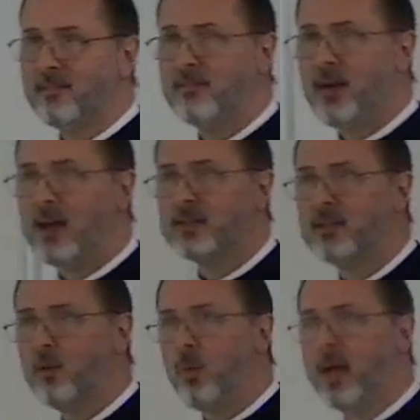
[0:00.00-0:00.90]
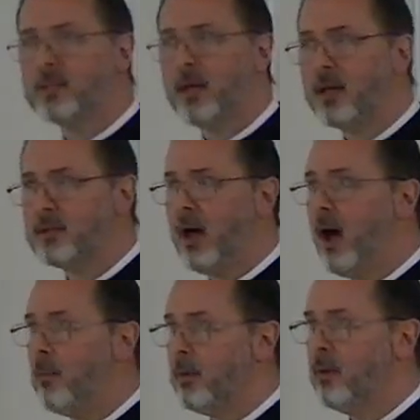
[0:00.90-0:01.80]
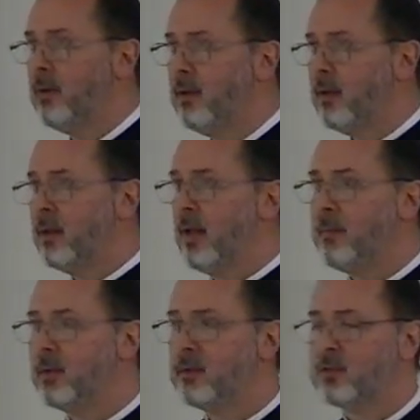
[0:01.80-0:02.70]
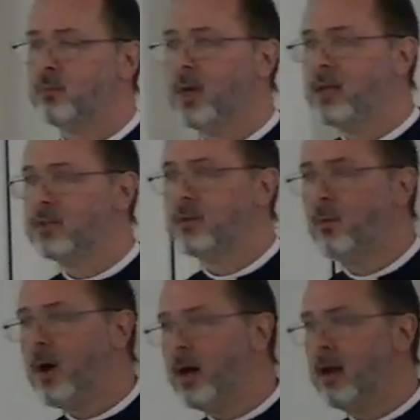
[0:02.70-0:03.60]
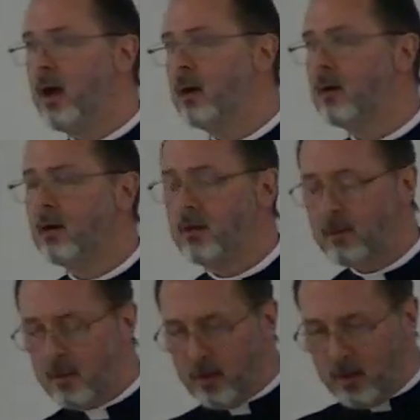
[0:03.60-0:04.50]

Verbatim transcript: Fasting wakes us up. I mean, there's a reason why Uncle,